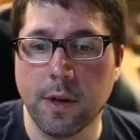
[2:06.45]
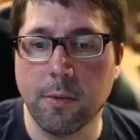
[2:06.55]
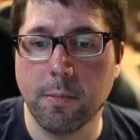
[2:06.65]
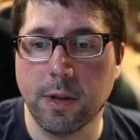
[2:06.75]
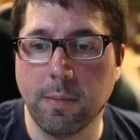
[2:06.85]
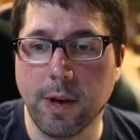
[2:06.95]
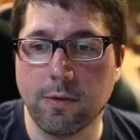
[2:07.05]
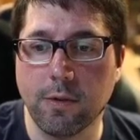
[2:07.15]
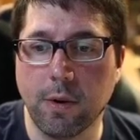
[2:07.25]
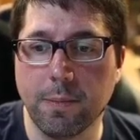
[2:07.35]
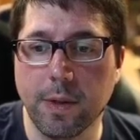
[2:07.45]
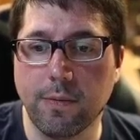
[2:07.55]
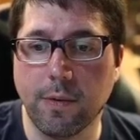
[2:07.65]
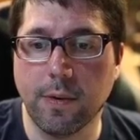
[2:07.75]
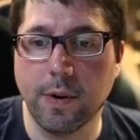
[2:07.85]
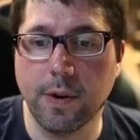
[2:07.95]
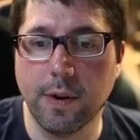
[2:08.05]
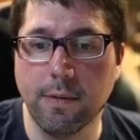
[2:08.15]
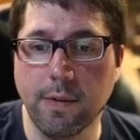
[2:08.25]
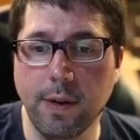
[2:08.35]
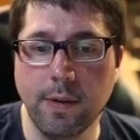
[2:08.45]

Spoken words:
But Max opted for d5.